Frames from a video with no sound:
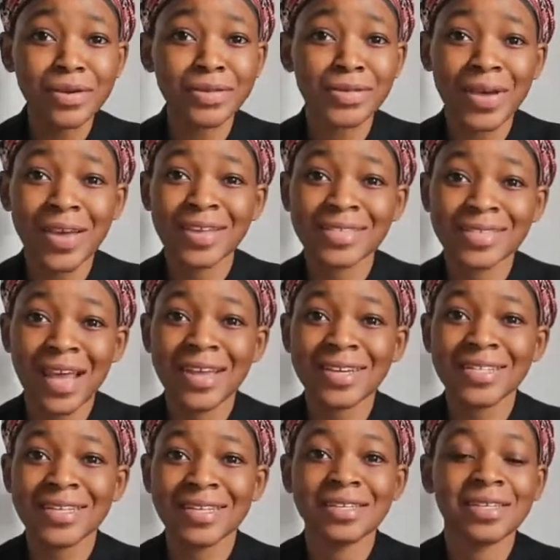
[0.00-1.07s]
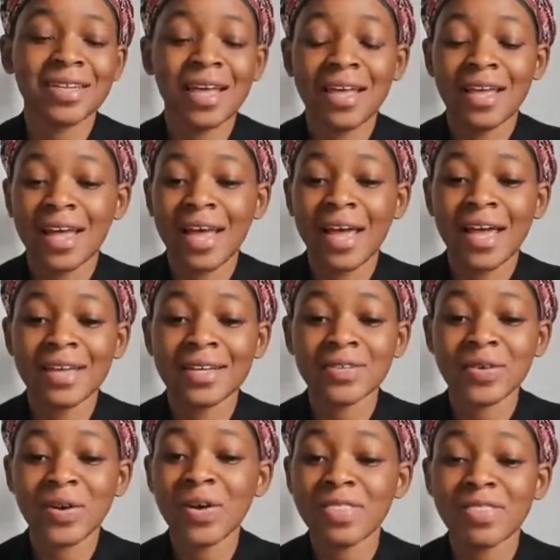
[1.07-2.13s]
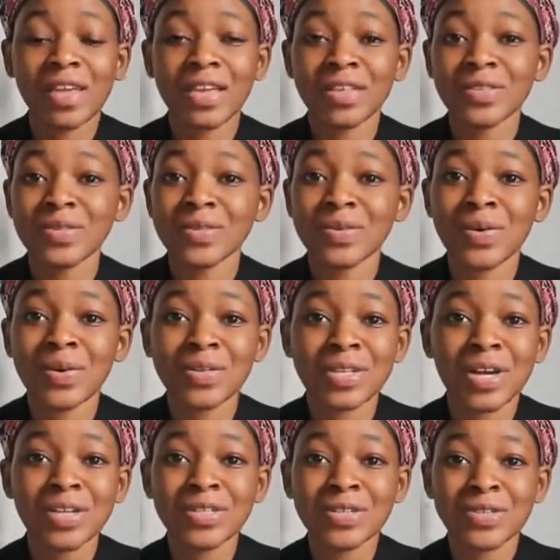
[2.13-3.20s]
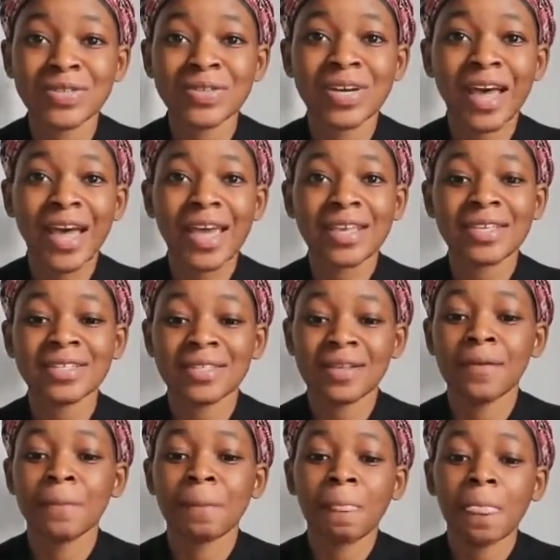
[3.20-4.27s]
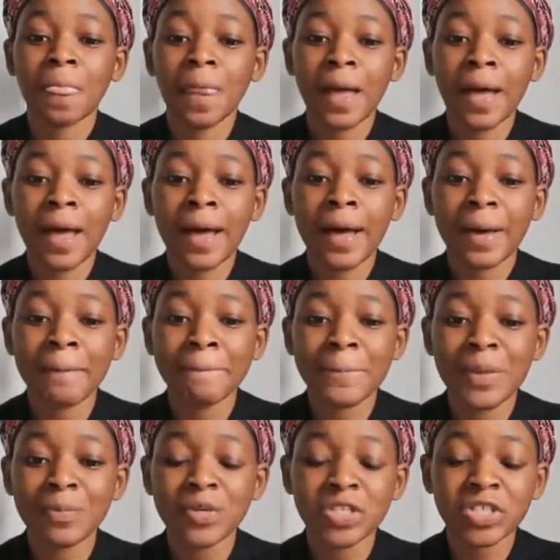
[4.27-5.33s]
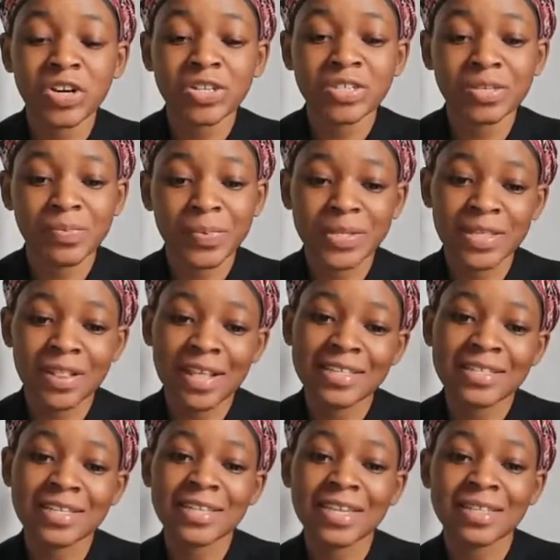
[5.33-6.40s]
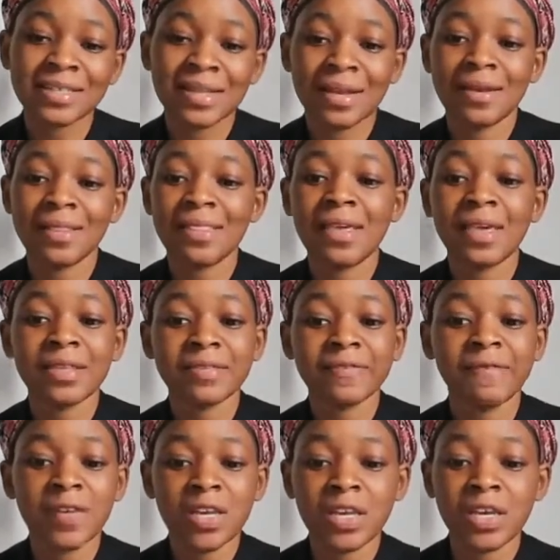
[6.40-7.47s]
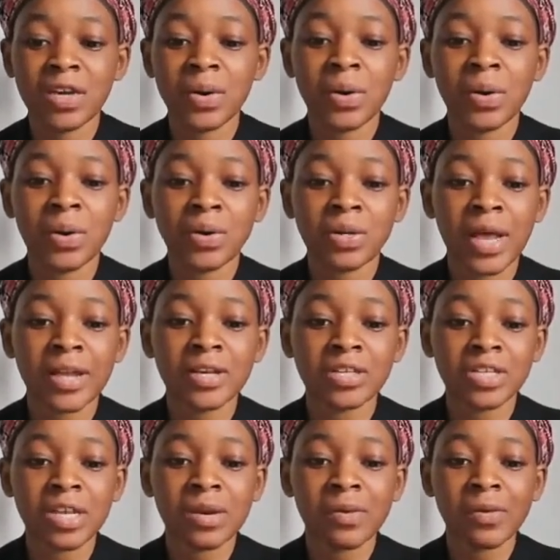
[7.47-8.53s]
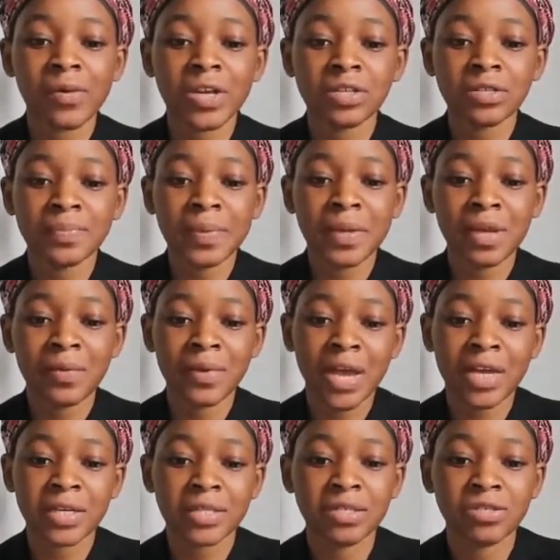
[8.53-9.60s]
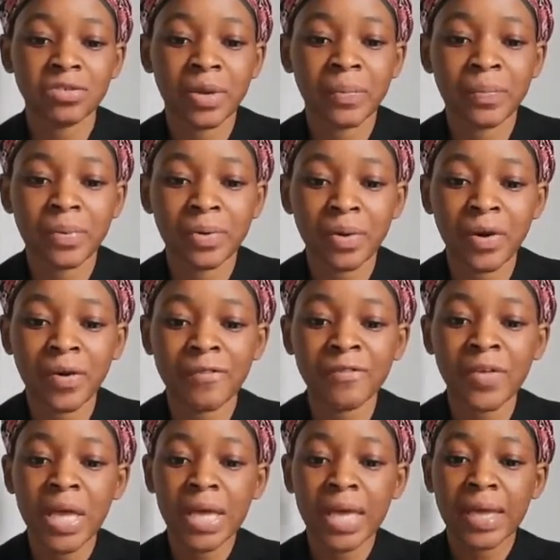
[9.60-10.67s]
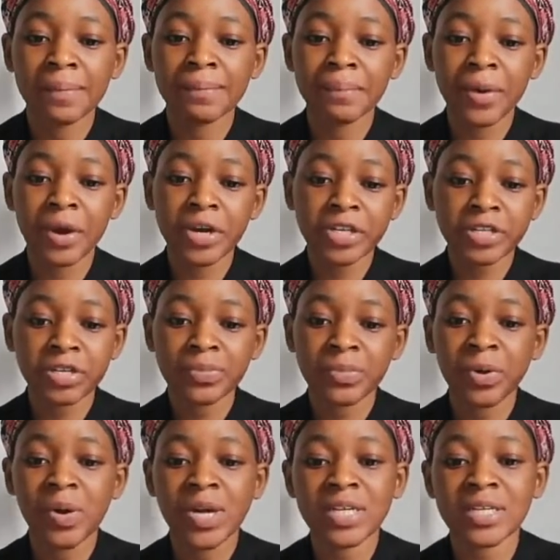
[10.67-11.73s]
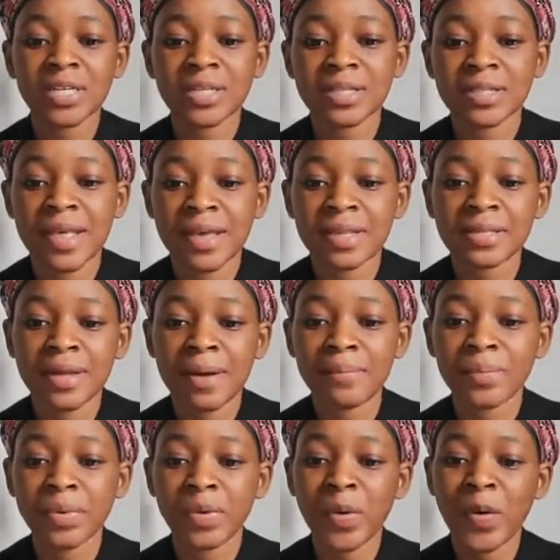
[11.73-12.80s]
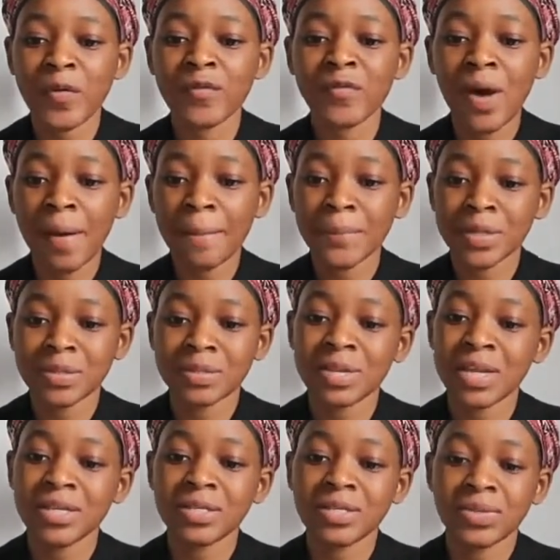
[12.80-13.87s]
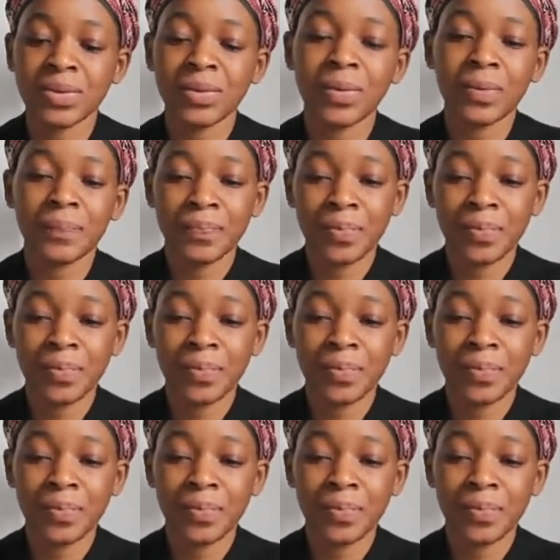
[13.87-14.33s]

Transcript: so excited and all thanks goes out to you guys um, a big shout out to the person that suggested this video and today we're going to be reacting to a book of imperishable wonders the example of mosquito